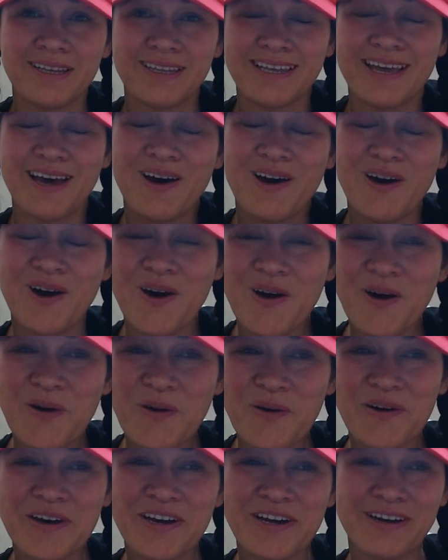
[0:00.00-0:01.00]
The
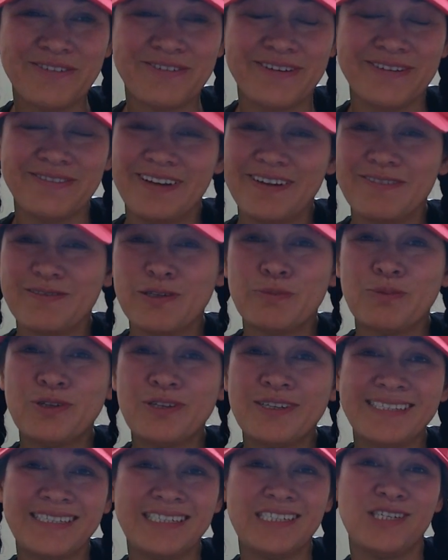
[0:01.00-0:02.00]
whole free flight
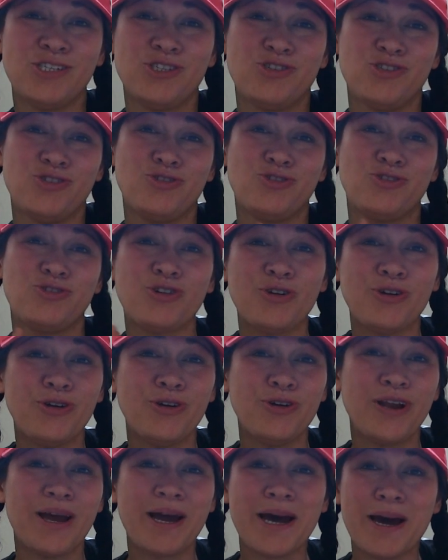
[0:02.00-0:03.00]
community is
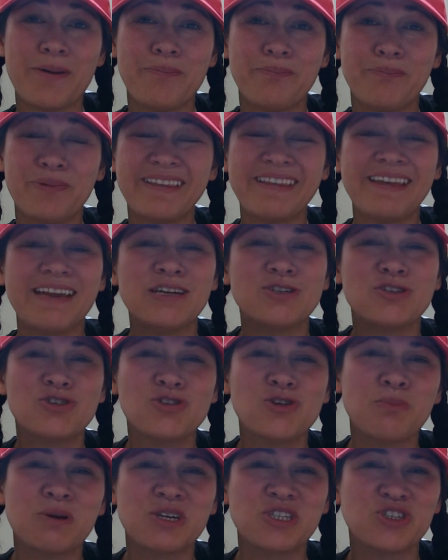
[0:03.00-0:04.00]
stirred up, but there's
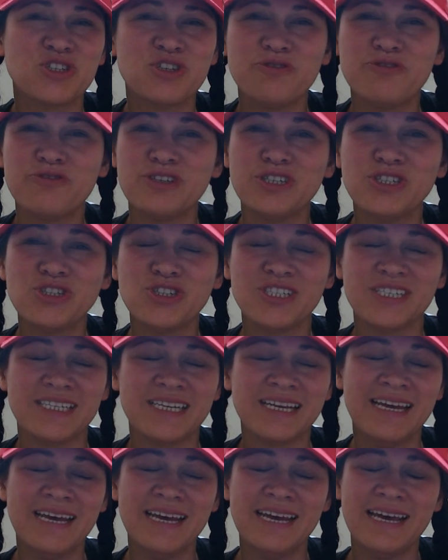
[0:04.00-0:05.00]
so much division.